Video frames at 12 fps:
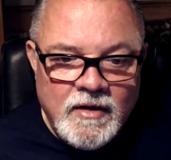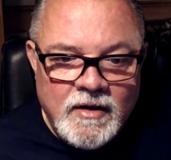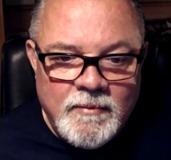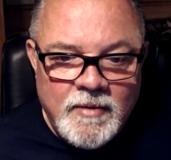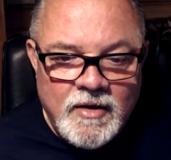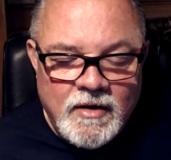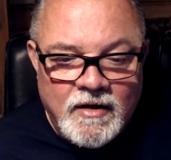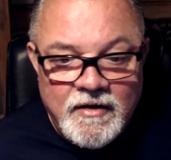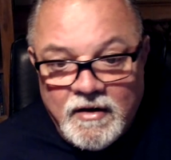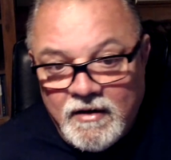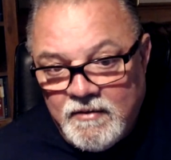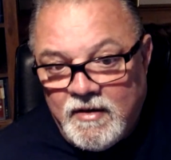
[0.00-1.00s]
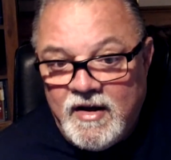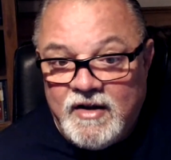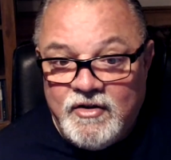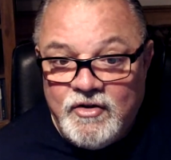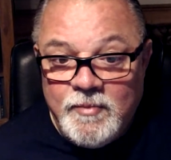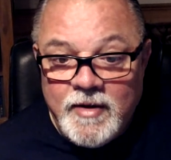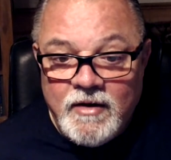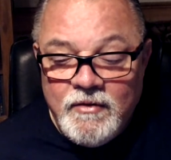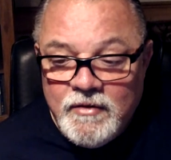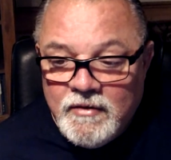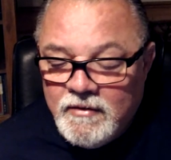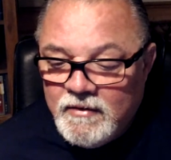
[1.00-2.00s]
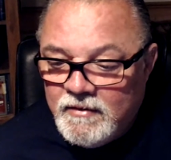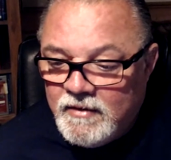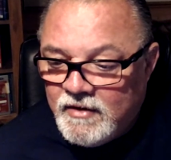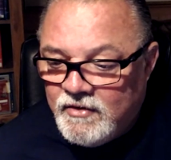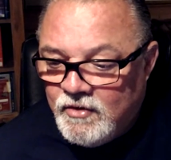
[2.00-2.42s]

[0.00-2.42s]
I mean, I had to do my own. I